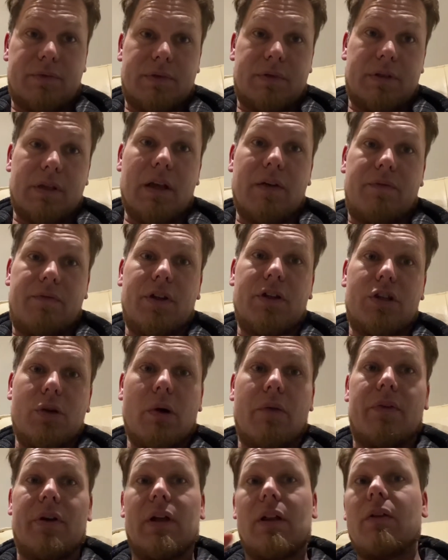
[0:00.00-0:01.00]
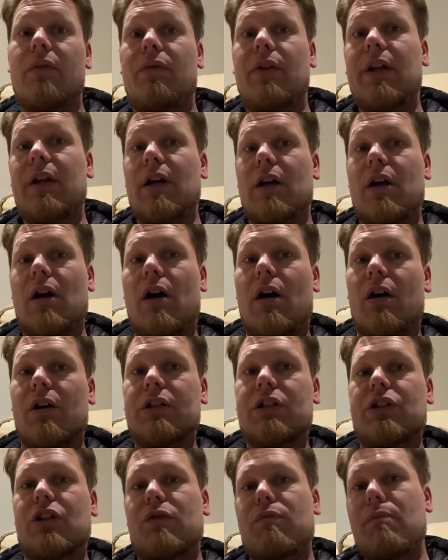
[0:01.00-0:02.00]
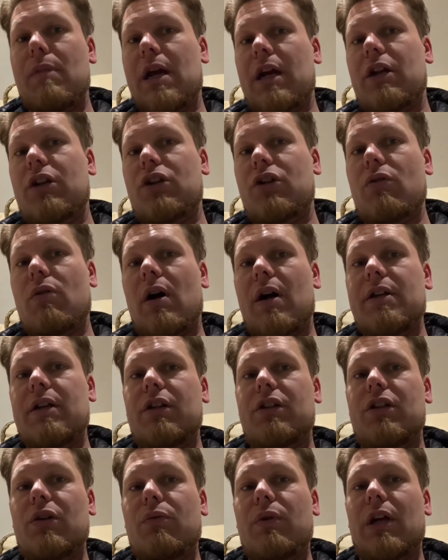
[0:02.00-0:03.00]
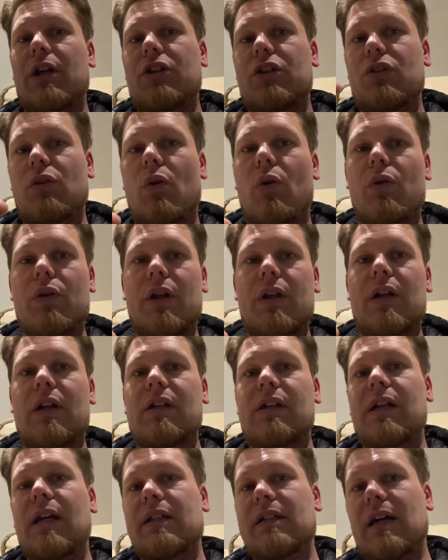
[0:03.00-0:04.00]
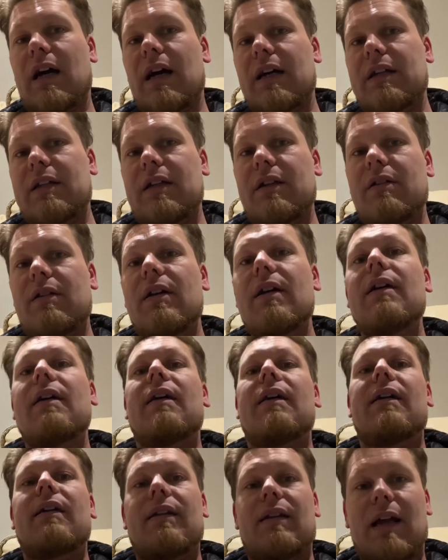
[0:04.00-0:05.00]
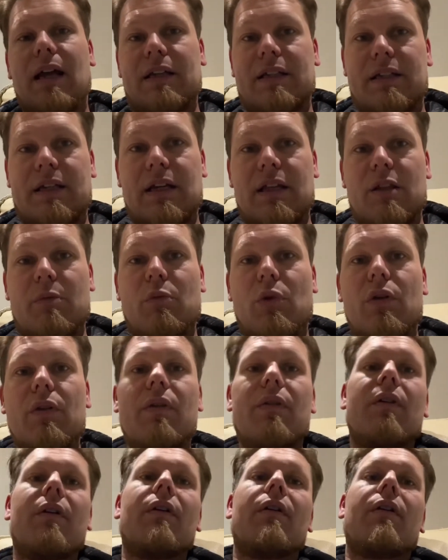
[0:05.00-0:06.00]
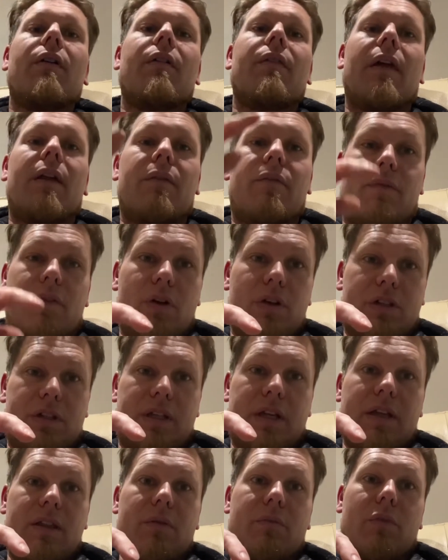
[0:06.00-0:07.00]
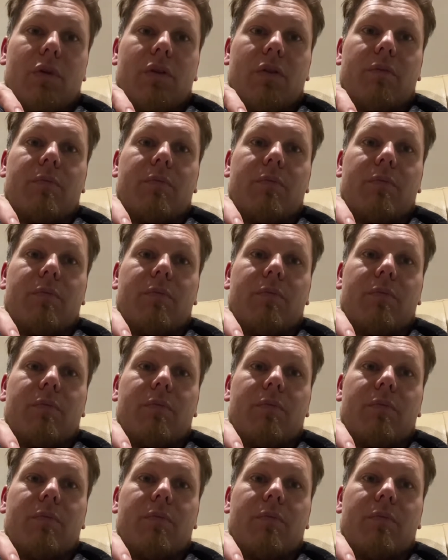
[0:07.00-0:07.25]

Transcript: If you do have a little fleet of cars, just make sure you do your sawing and your taxing last day of the month, then first day of the month.